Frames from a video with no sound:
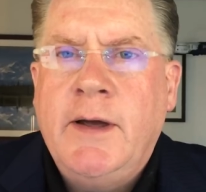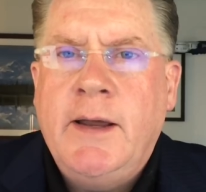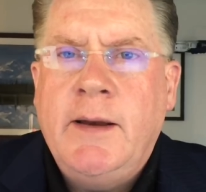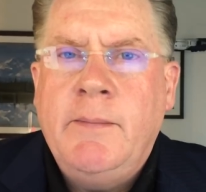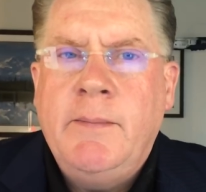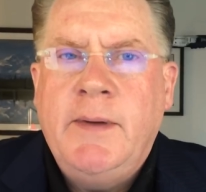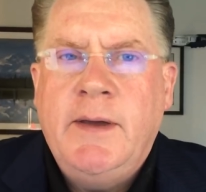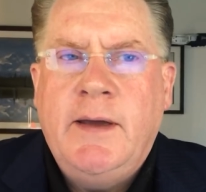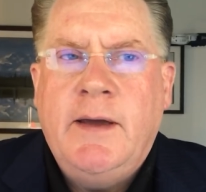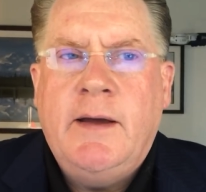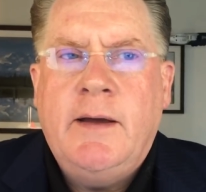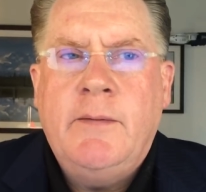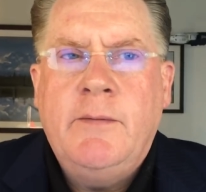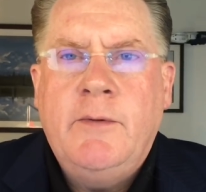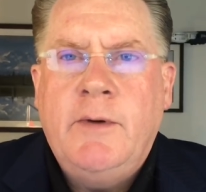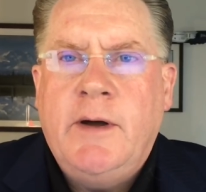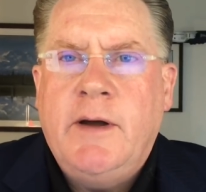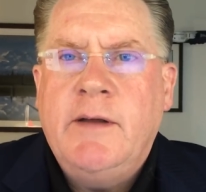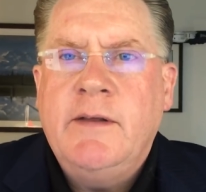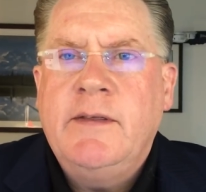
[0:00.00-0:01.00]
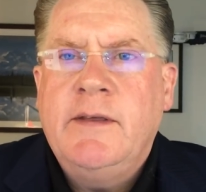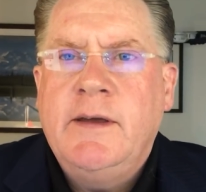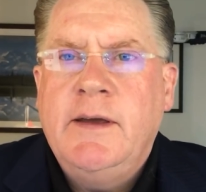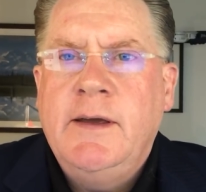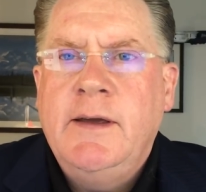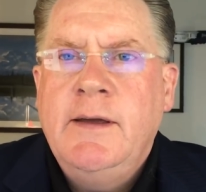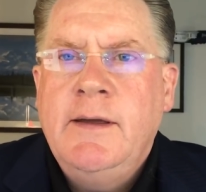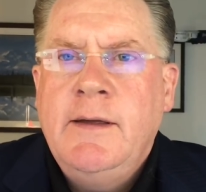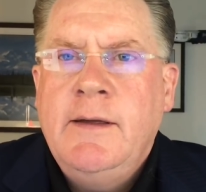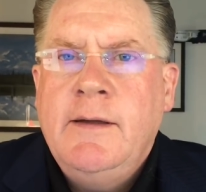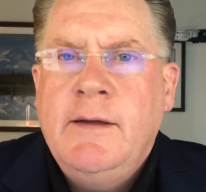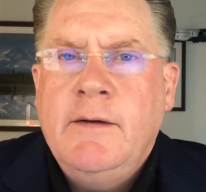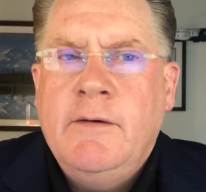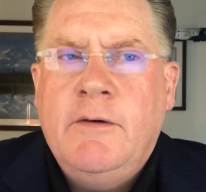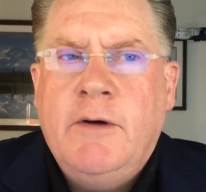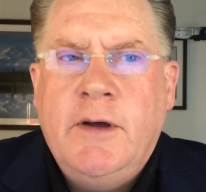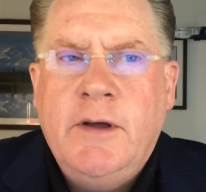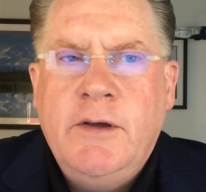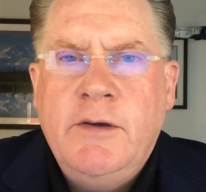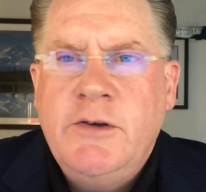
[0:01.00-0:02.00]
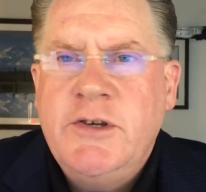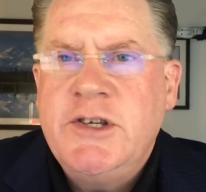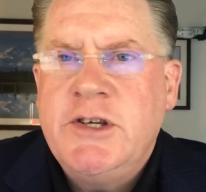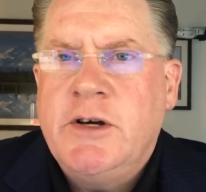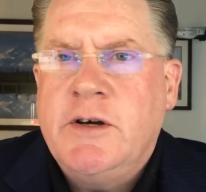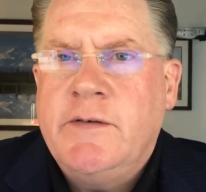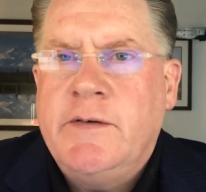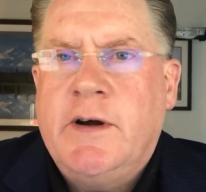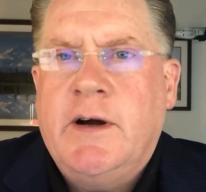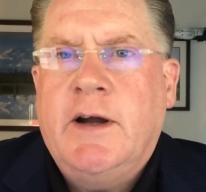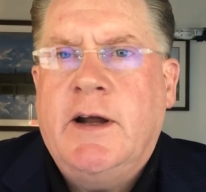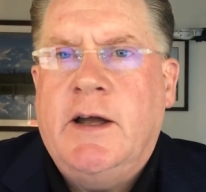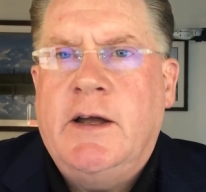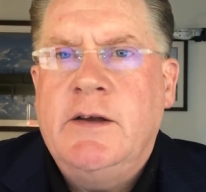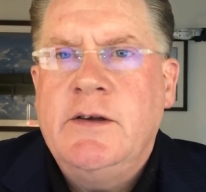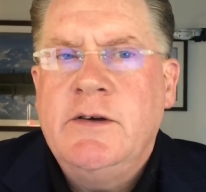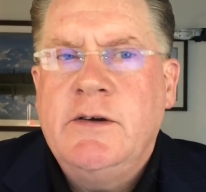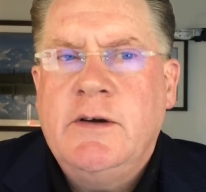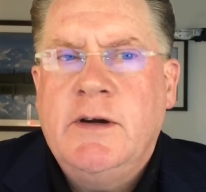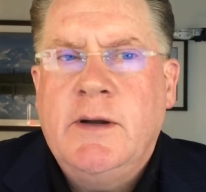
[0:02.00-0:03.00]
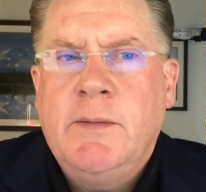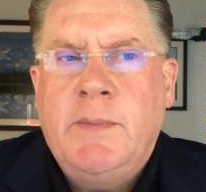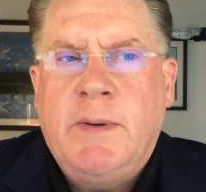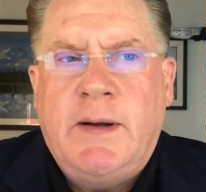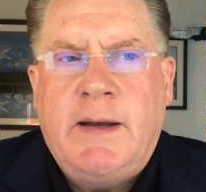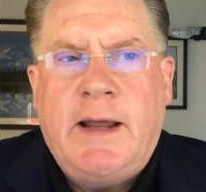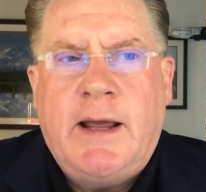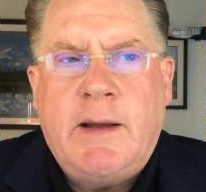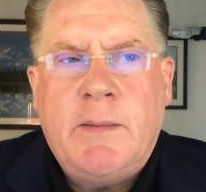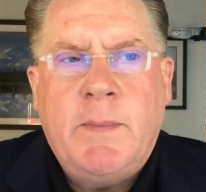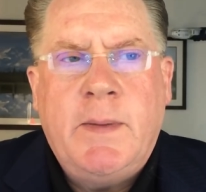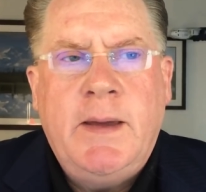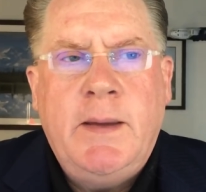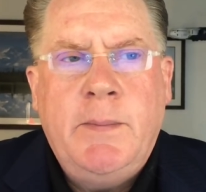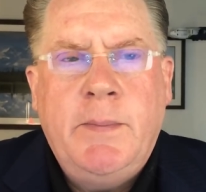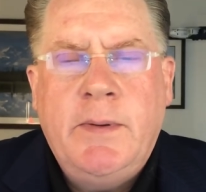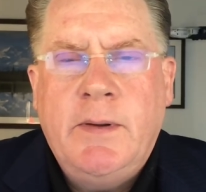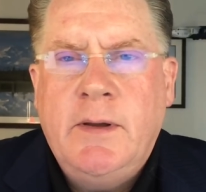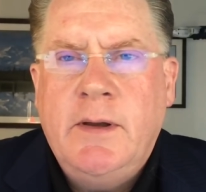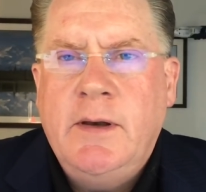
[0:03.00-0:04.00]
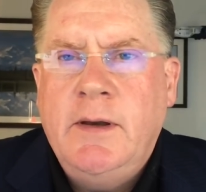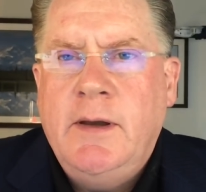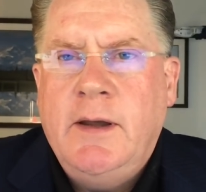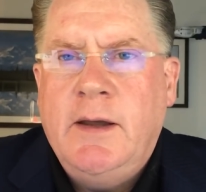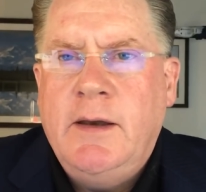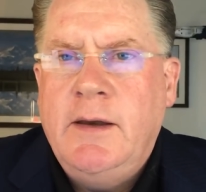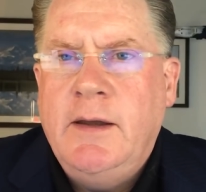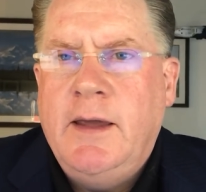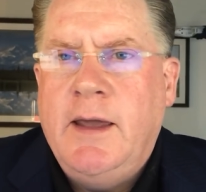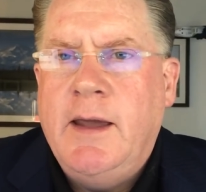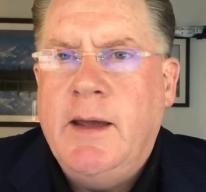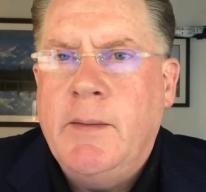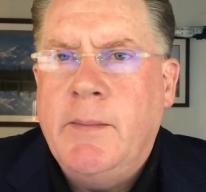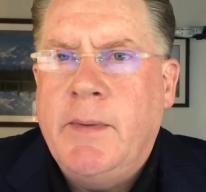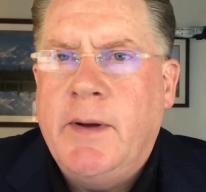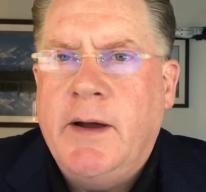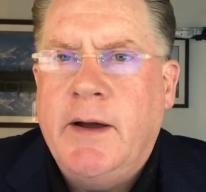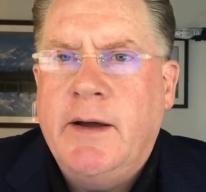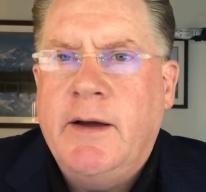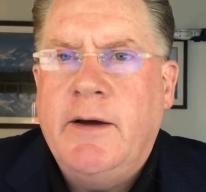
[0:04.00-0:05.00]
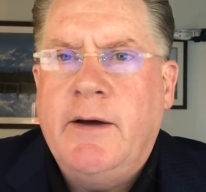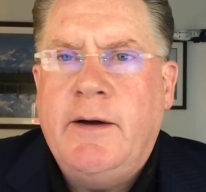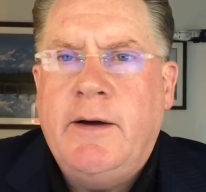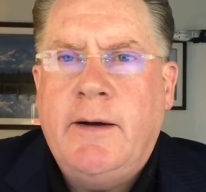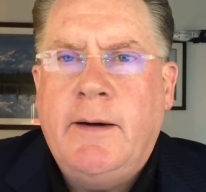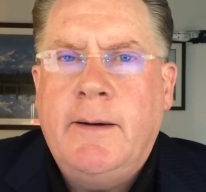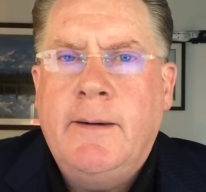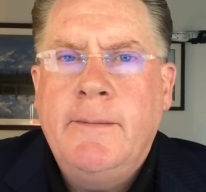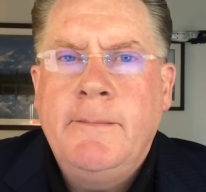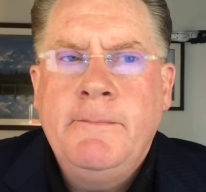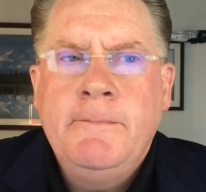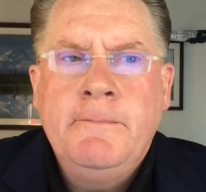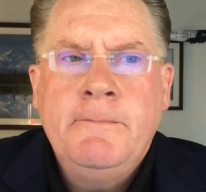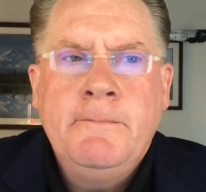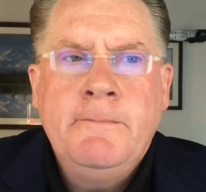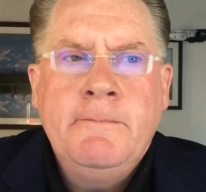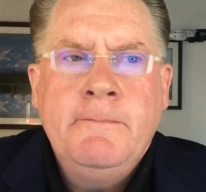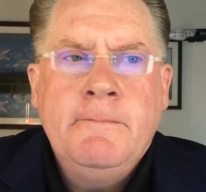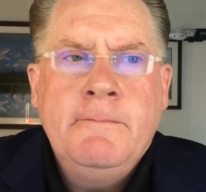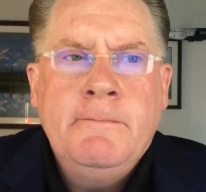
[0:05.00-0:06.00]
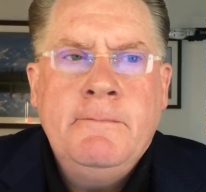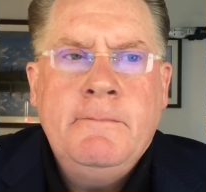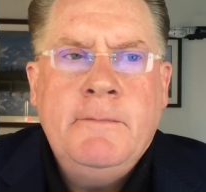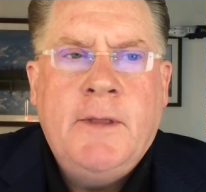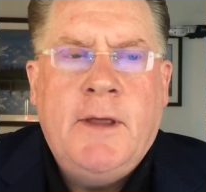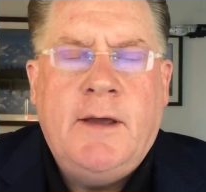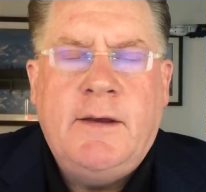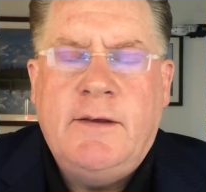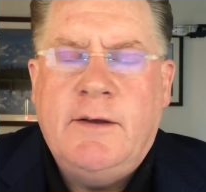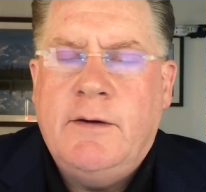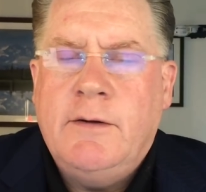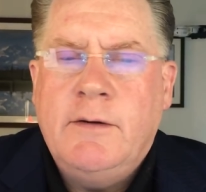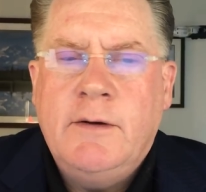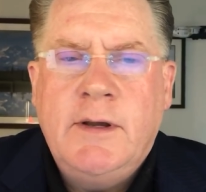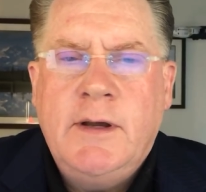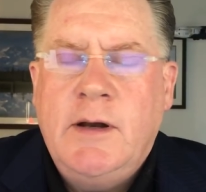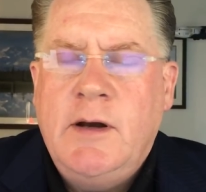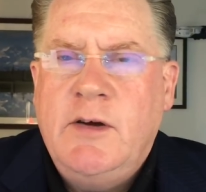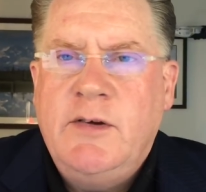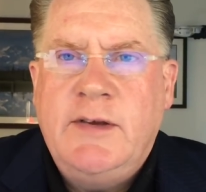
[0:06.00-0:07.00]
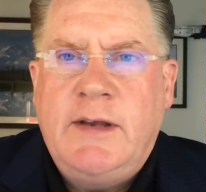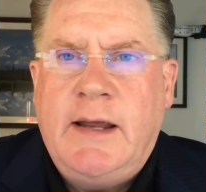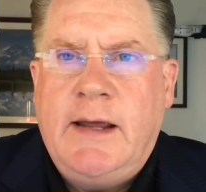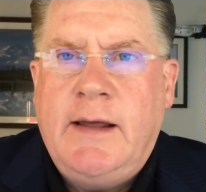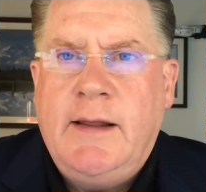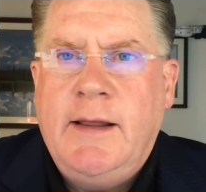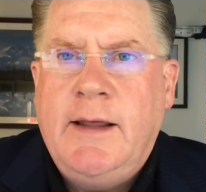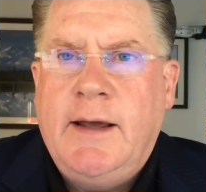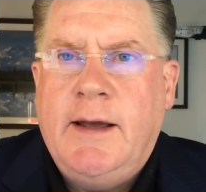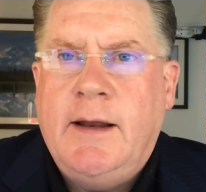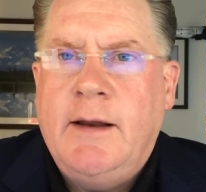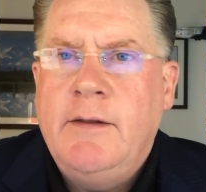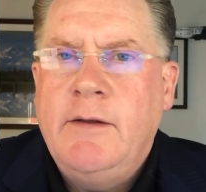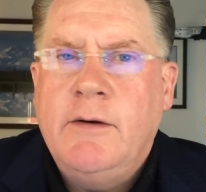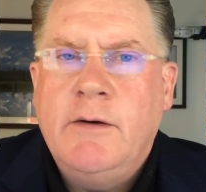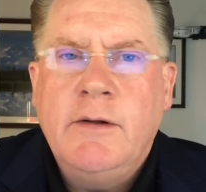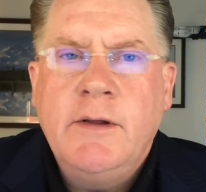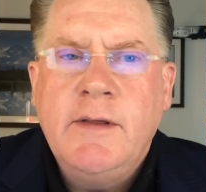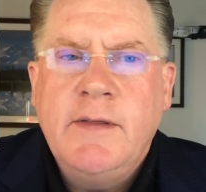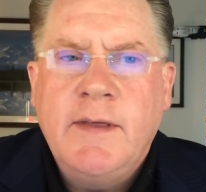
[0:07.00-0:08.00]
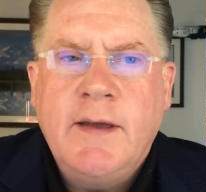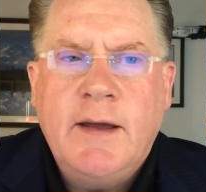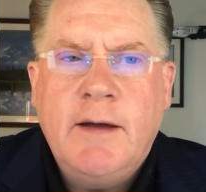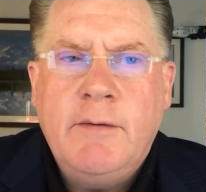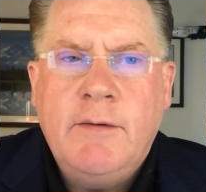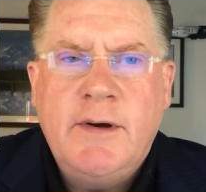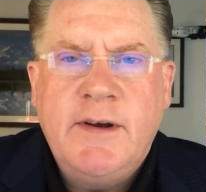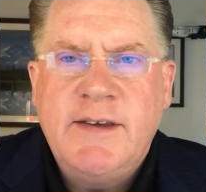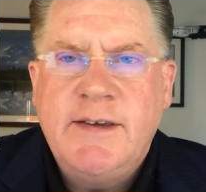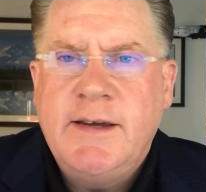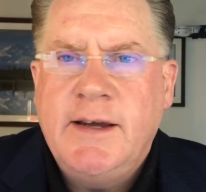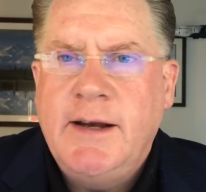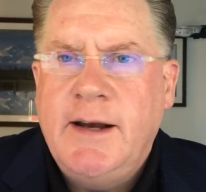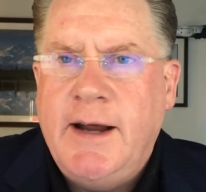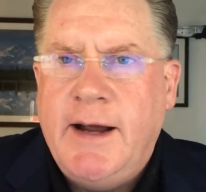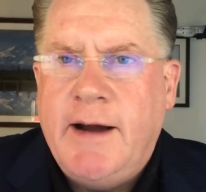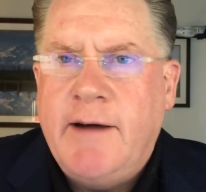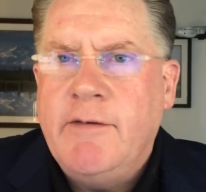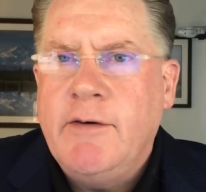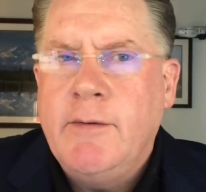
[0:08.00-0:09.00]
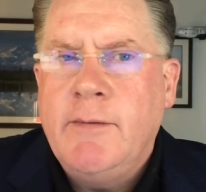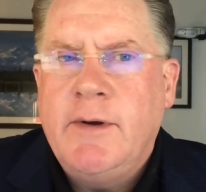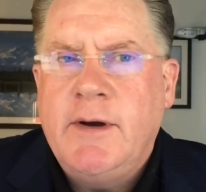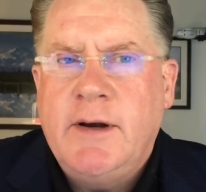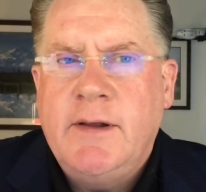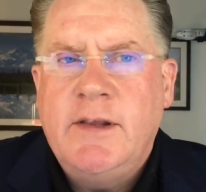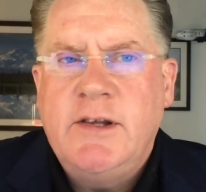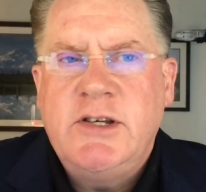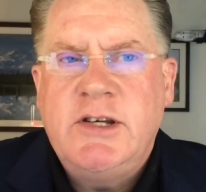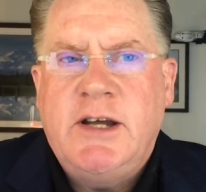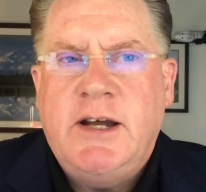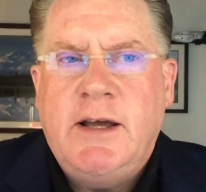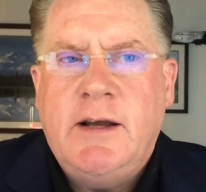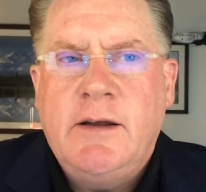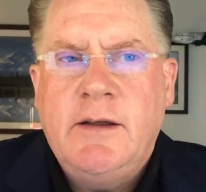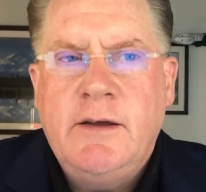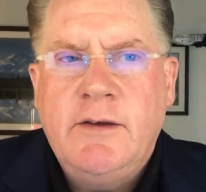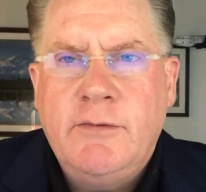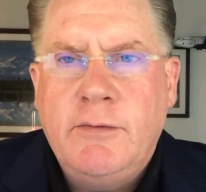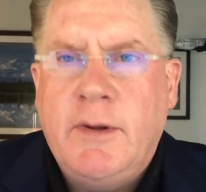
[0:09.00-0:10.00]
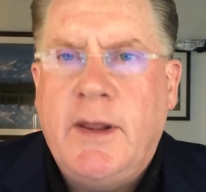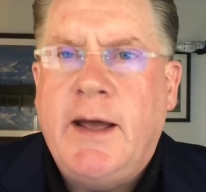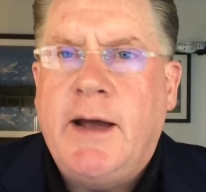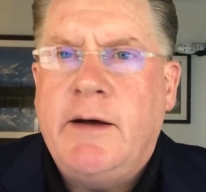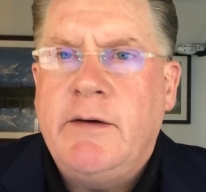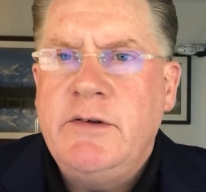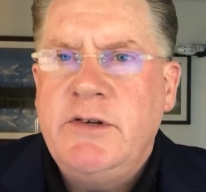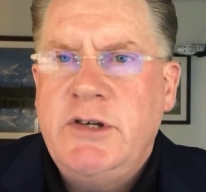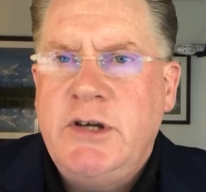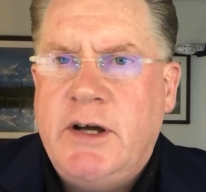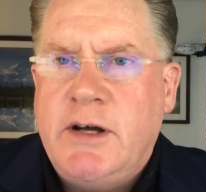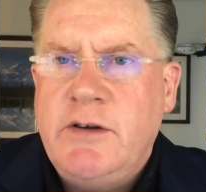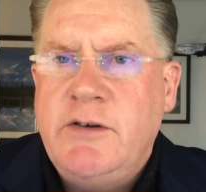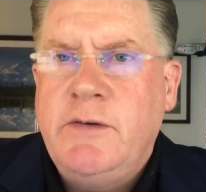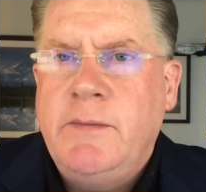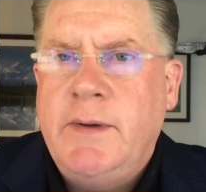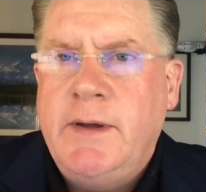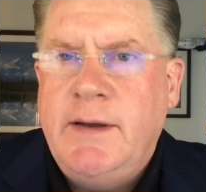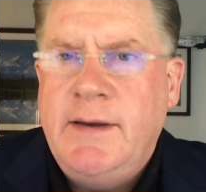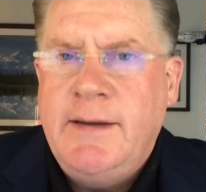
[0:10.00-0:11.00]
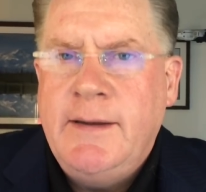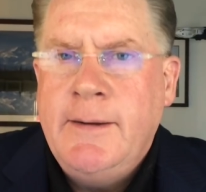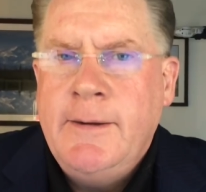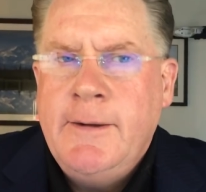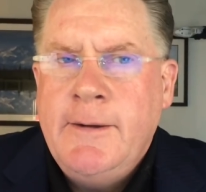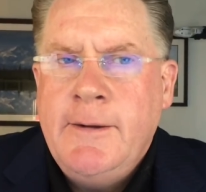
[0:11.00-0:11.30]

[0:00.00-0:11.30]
it and become wealthy while you serve our country and protect people, and you can't buy a car. I totally understand that. And the only thing I want to say to everyone on the channel is, without judgment,